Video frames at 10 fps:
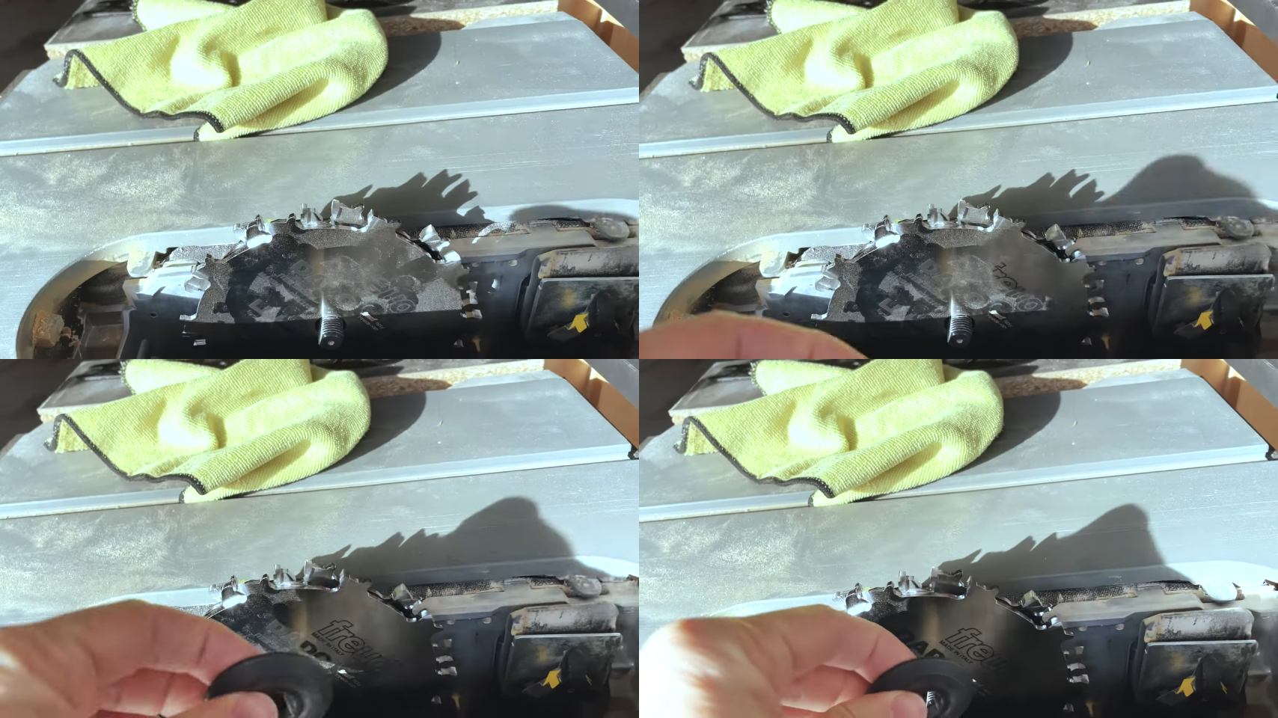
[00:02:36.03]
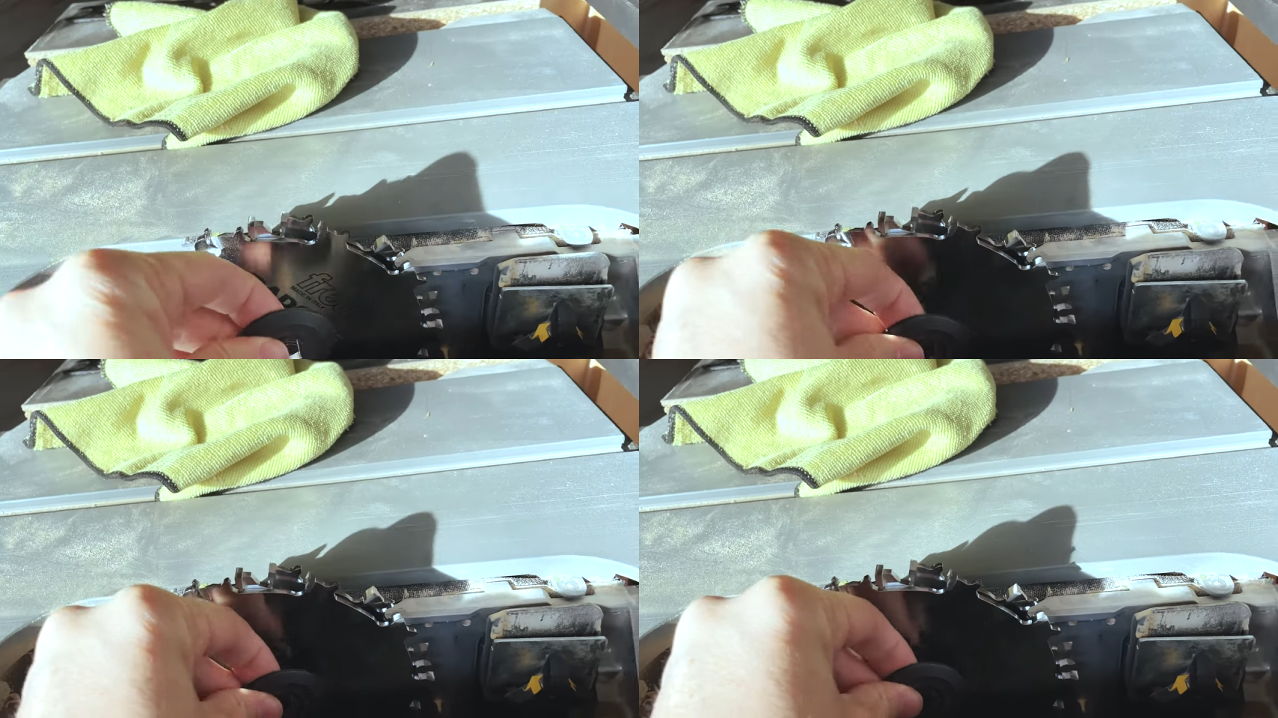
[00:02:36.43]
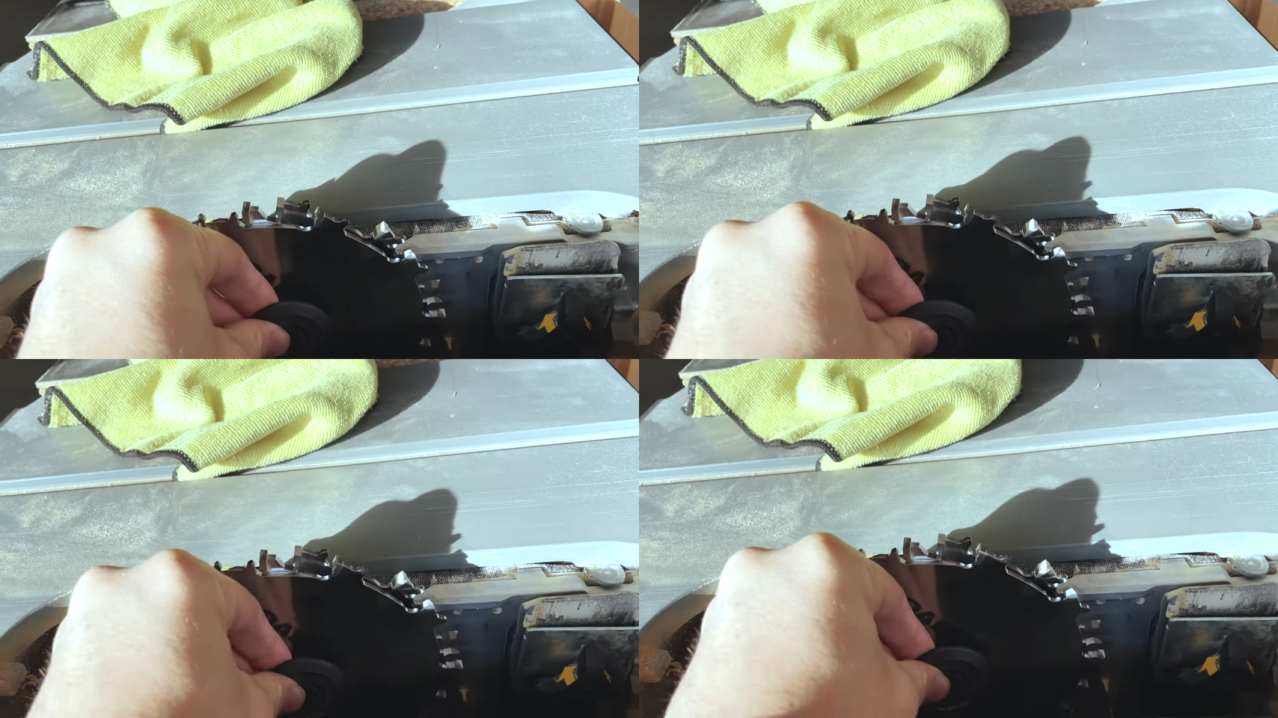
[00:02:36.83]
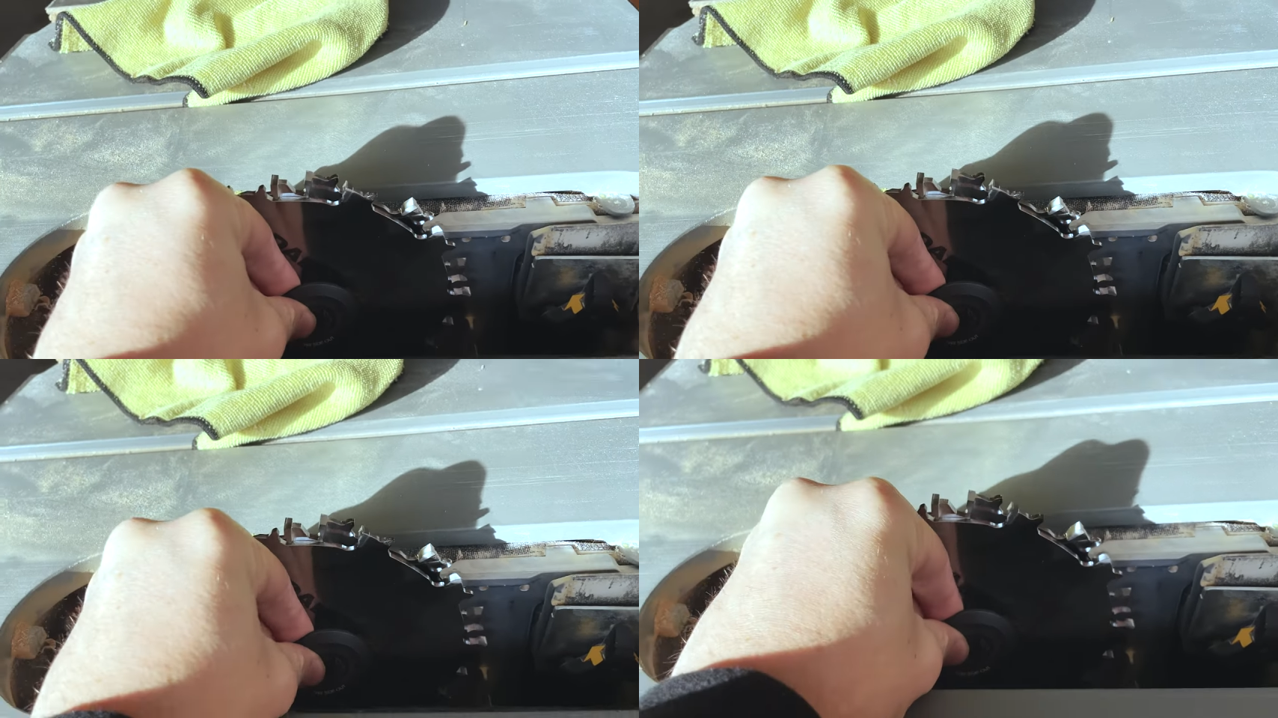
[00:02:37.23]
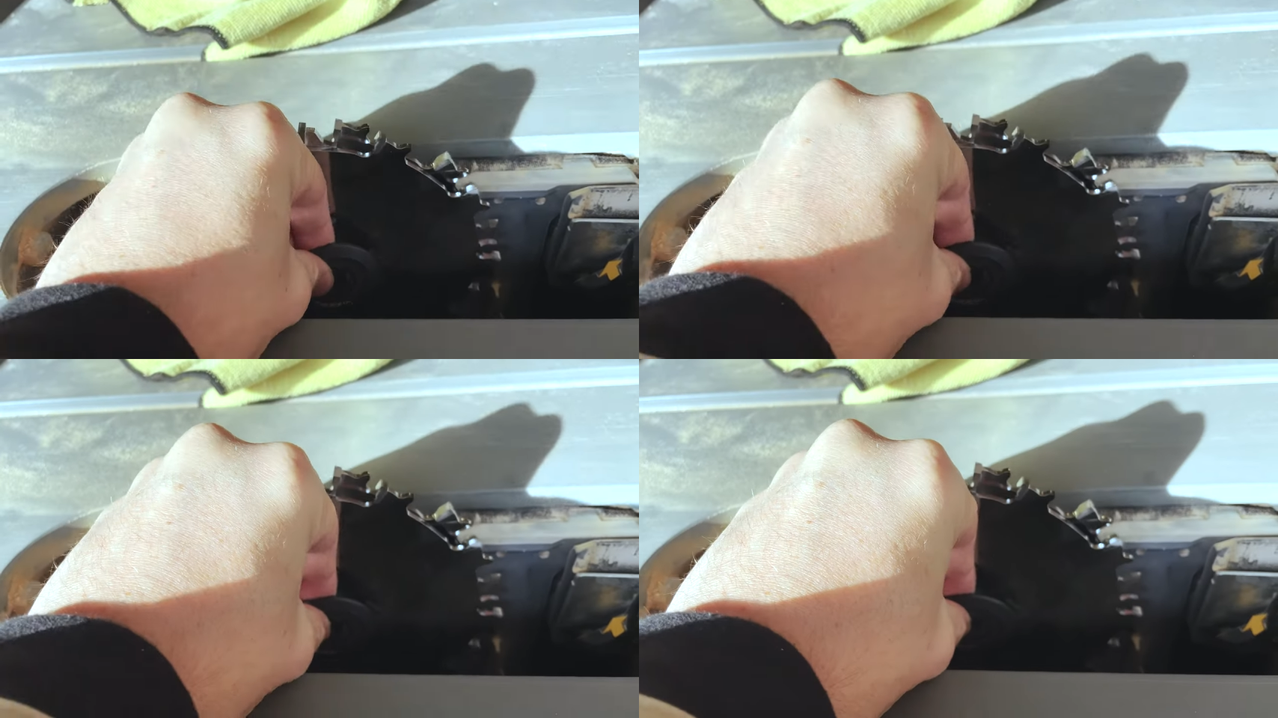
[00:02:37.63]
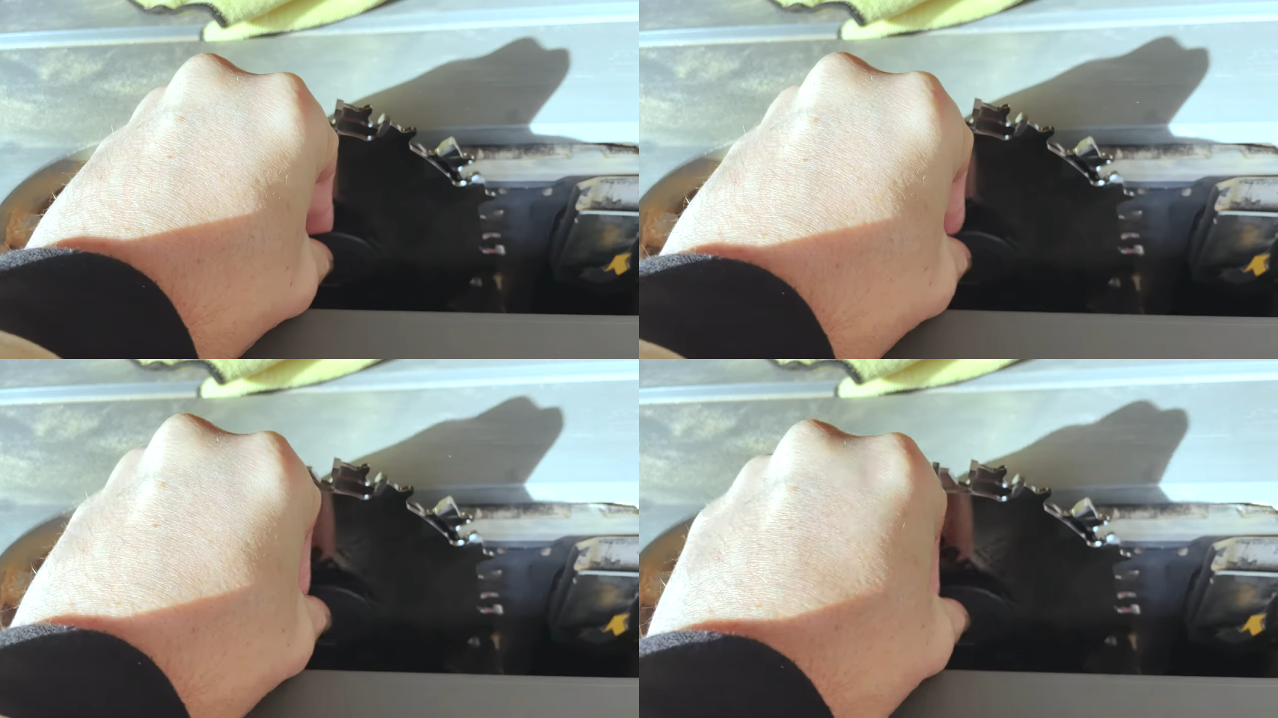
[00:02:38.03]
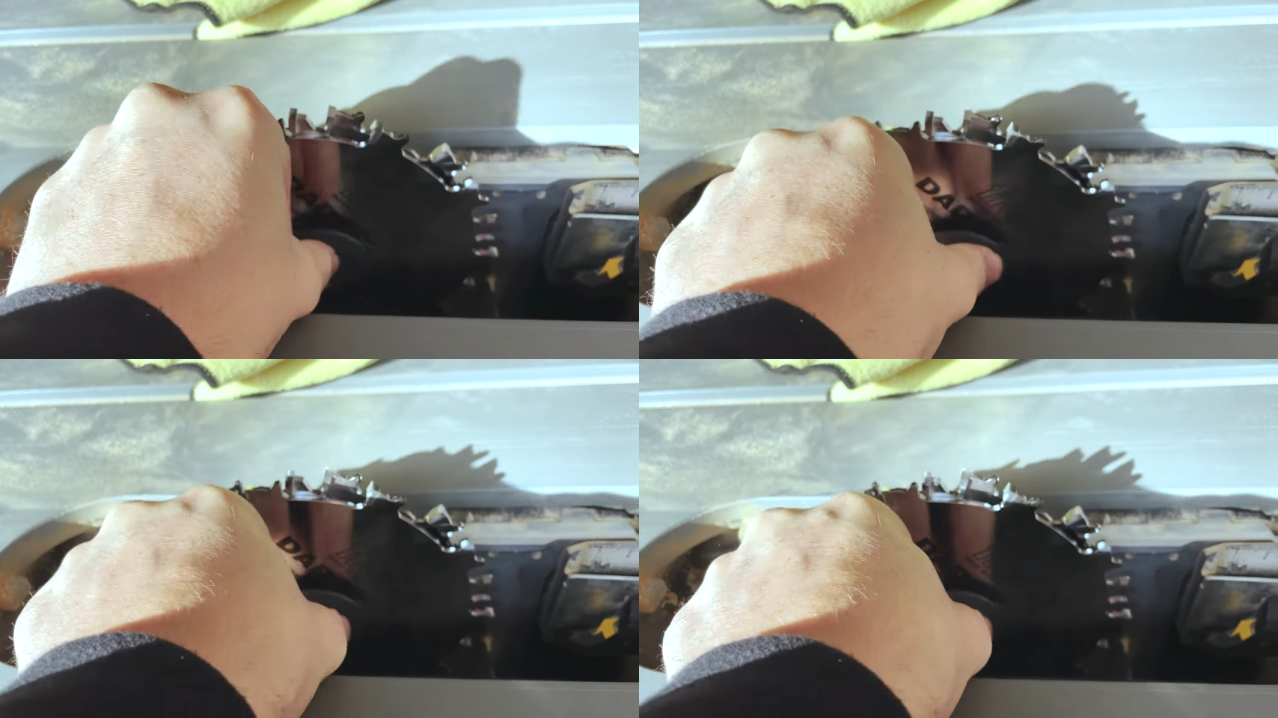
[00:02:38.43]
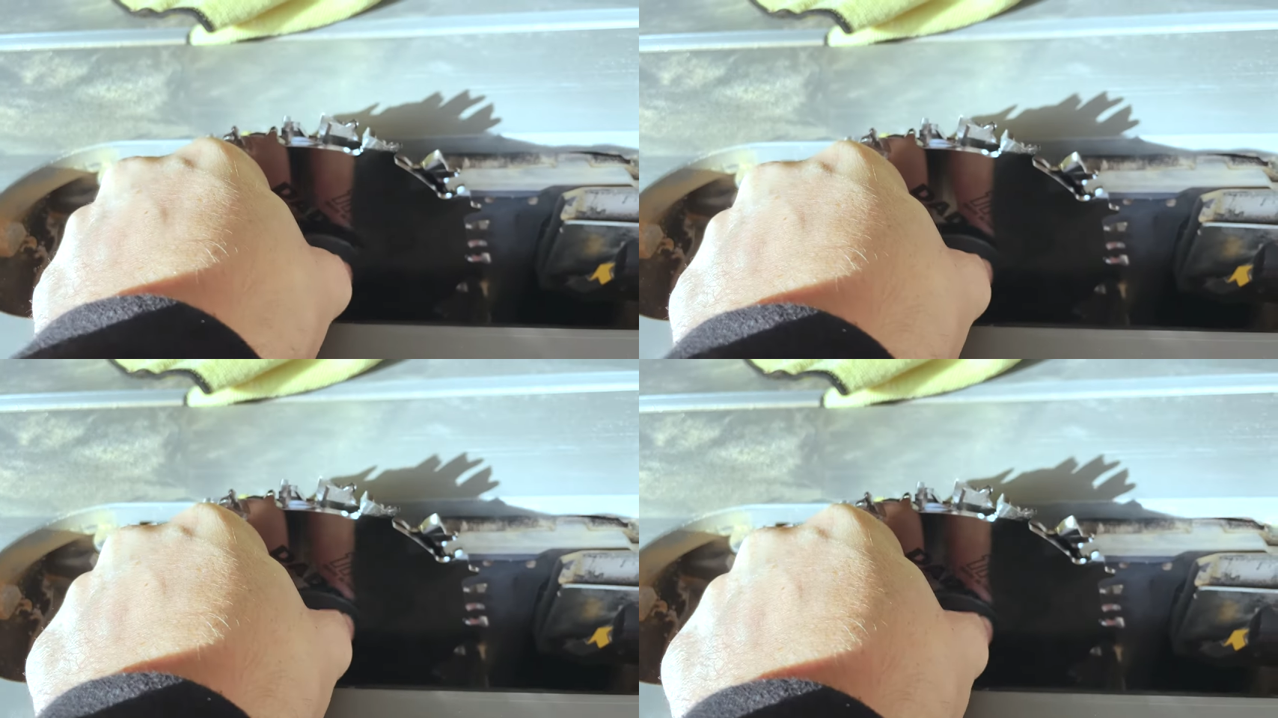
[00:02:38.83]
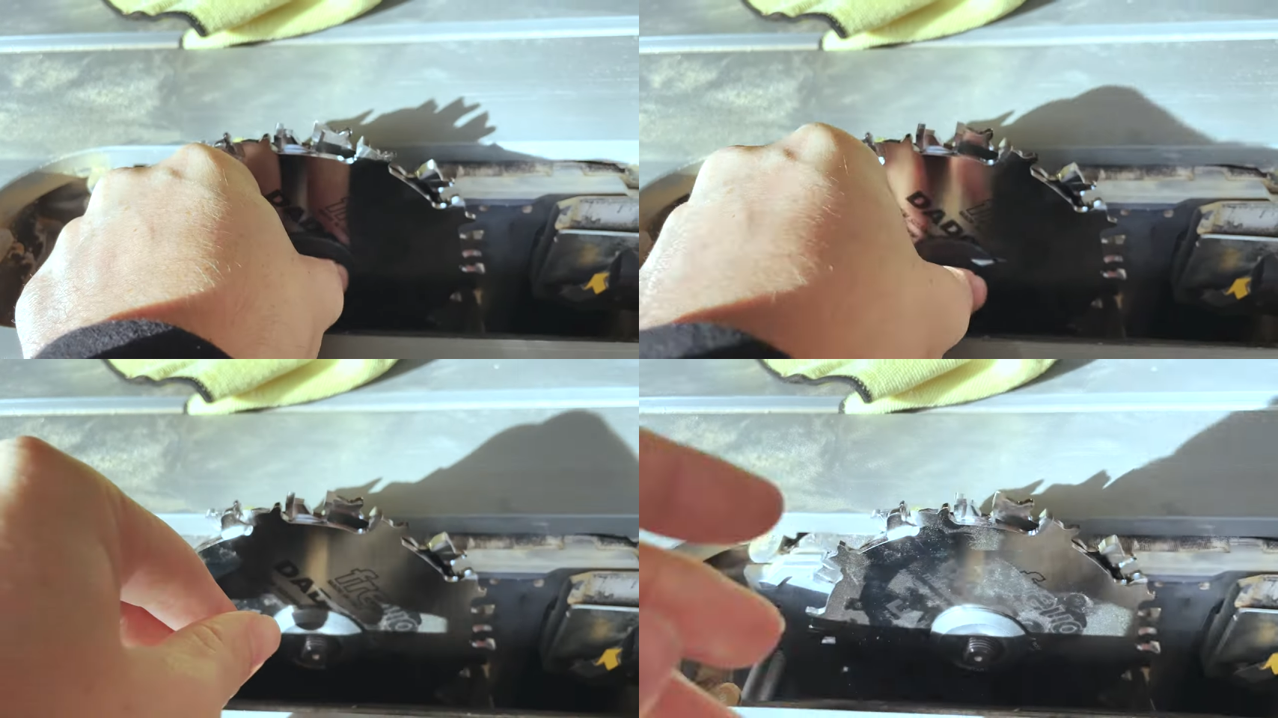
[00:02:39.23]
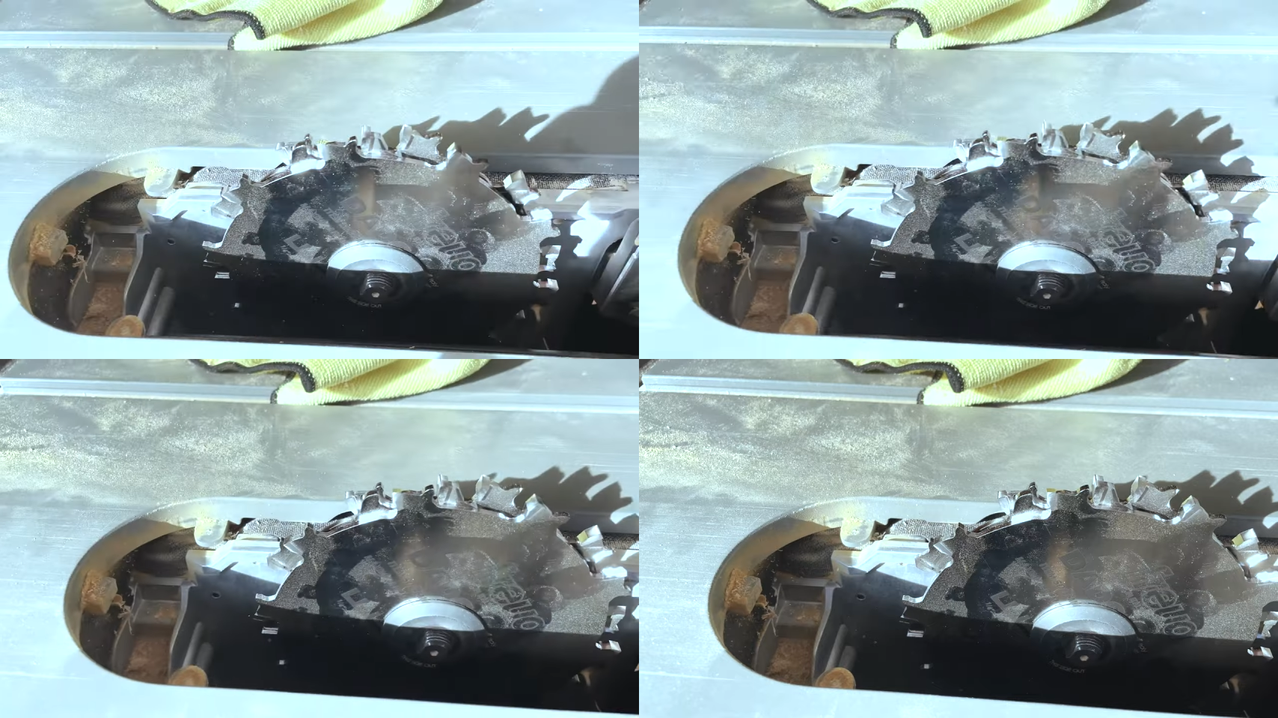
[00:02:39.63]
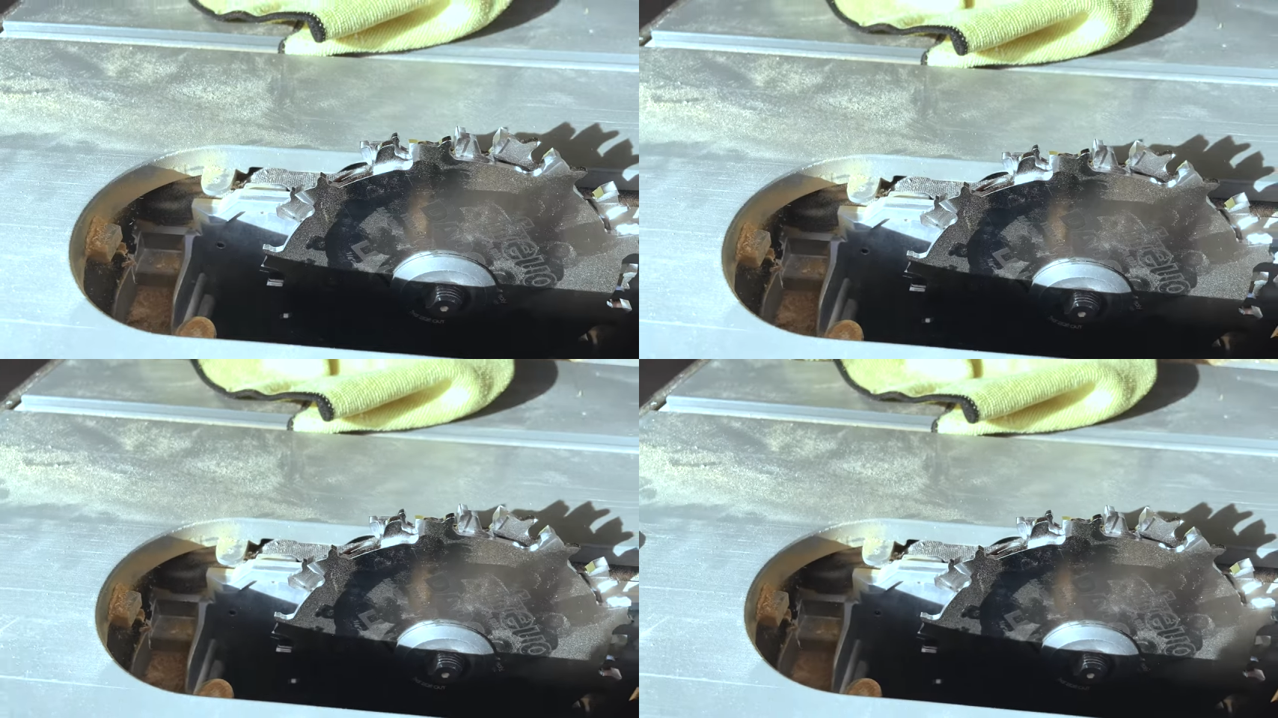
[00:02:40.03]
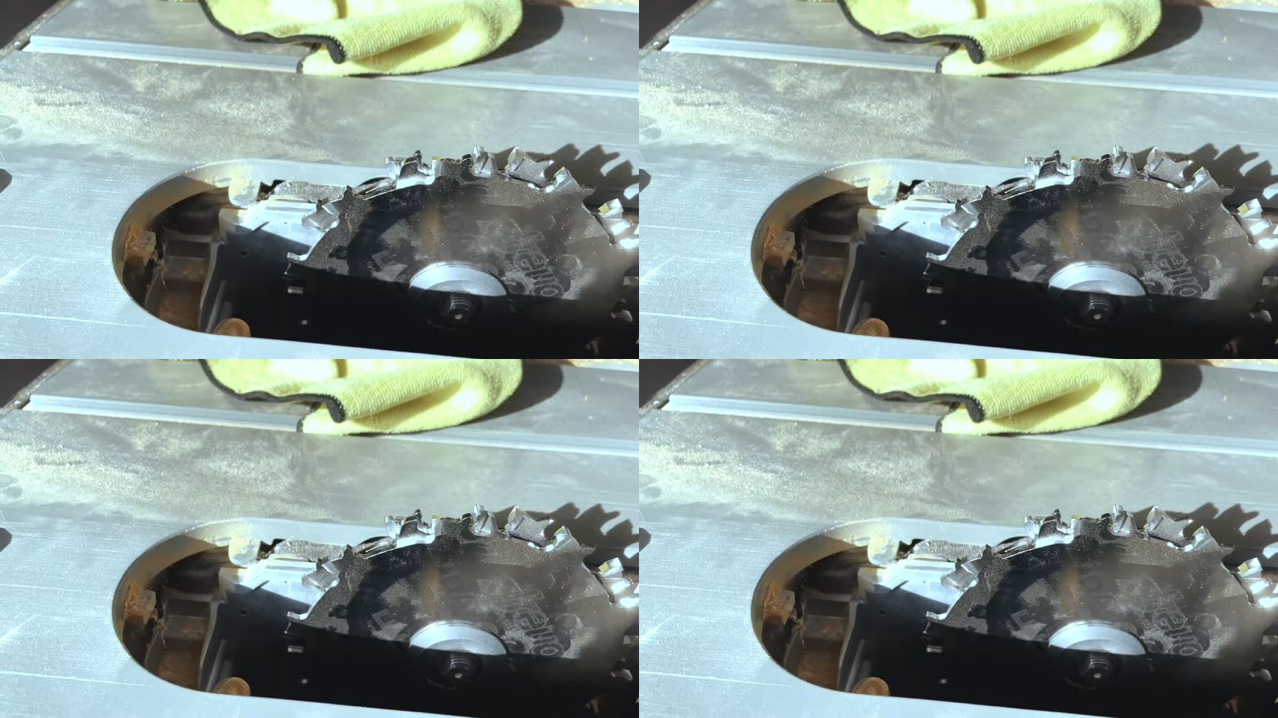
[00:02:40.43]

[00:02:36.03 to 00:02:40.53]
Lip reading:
[unreadable: no face in view]